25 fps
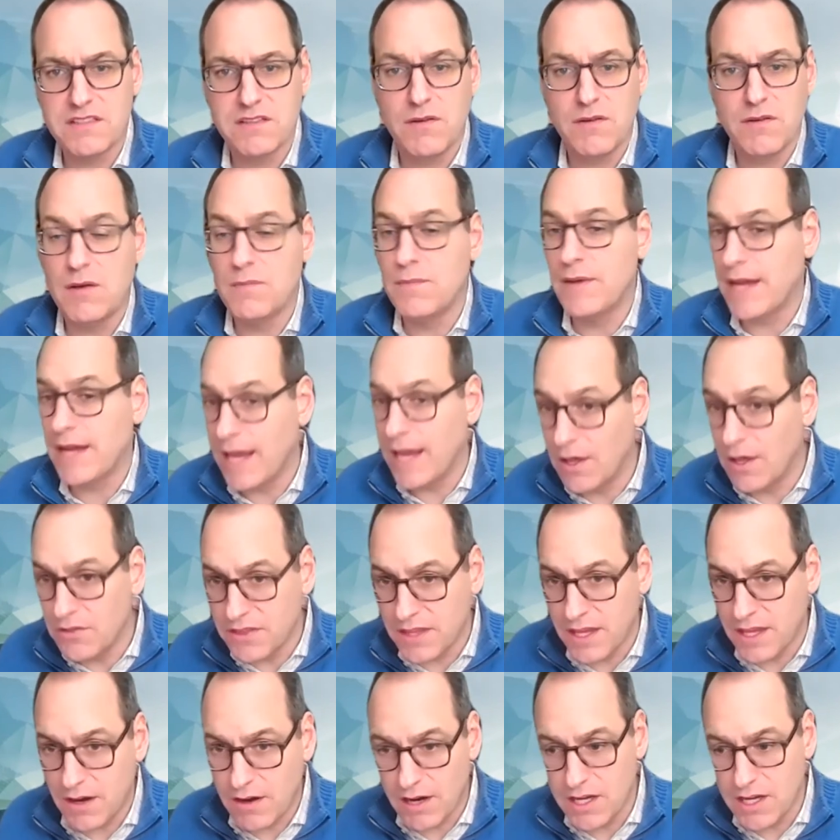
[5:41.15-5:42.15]
All my
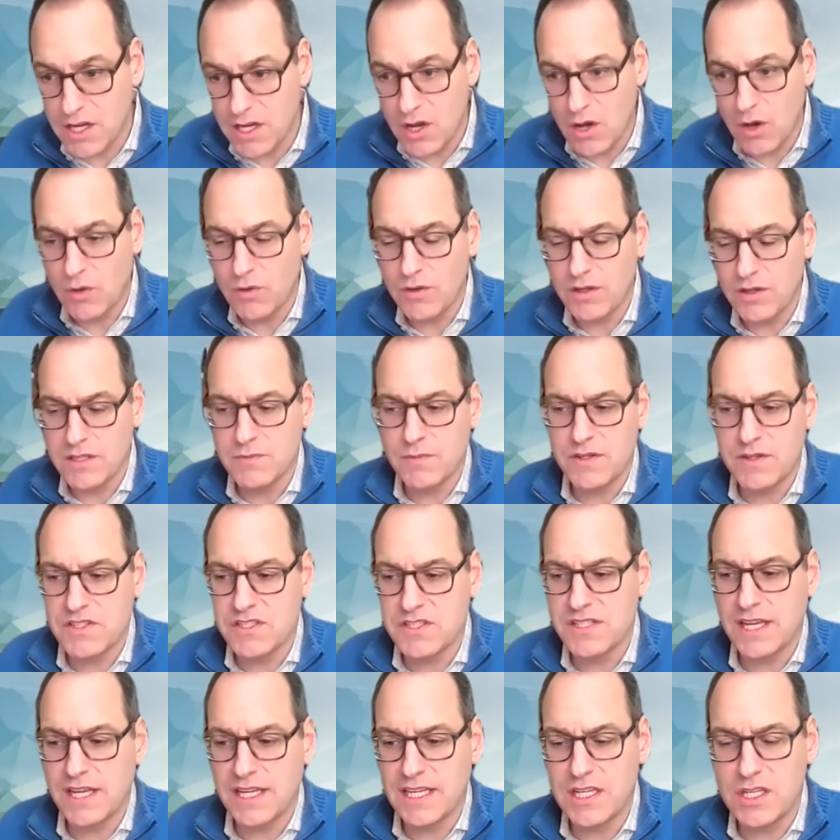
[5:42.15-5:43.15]
healthcare, I know as much
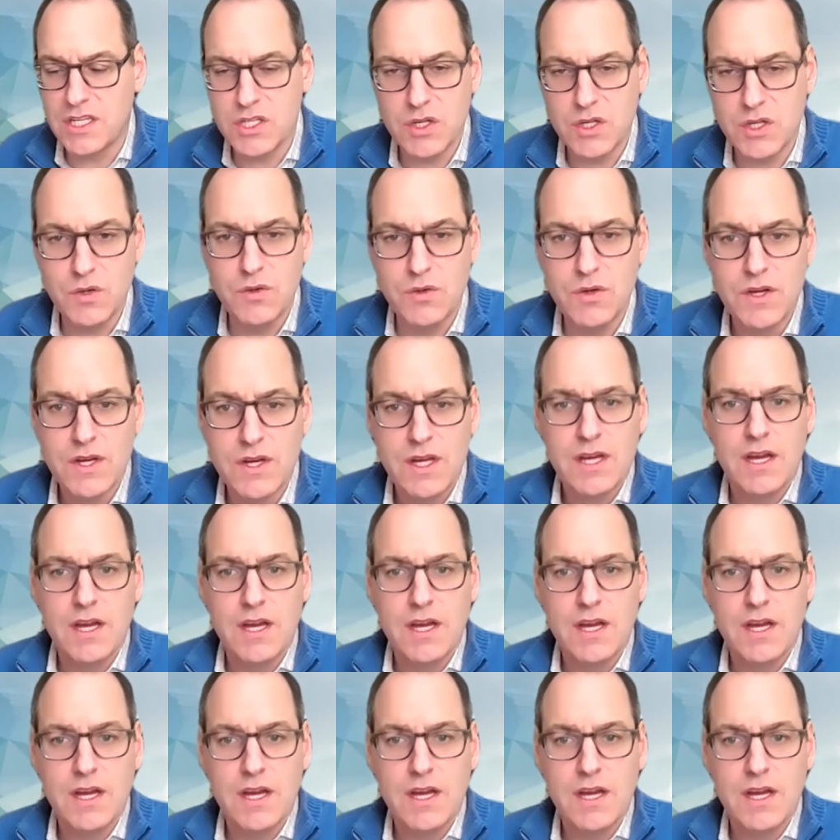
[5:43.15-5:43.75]
as I can do.